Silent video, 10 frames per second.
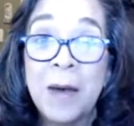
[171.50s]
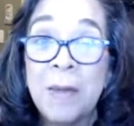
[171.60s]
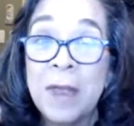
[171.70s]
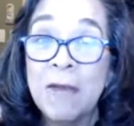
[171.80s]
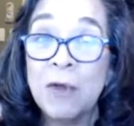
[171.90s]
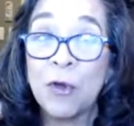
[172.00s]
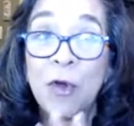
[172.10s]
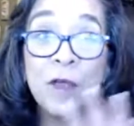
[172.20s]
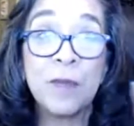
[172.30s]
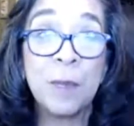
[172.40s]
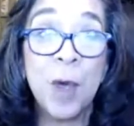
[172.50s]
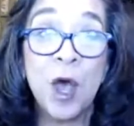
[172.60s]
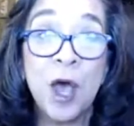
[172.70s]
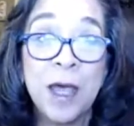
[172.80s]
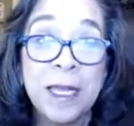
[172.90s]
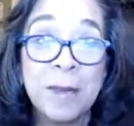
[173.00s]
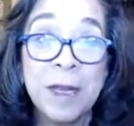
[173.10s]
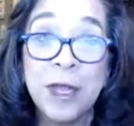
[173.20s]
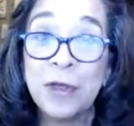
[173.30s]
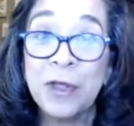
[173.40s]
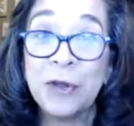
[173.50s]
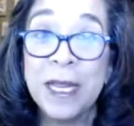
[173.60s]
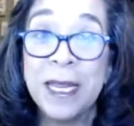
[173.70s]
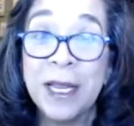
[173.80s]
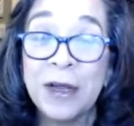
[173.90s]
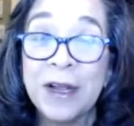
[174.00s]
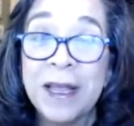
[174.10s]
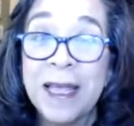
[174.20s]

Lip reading: If you're across the pond, let me know you're here.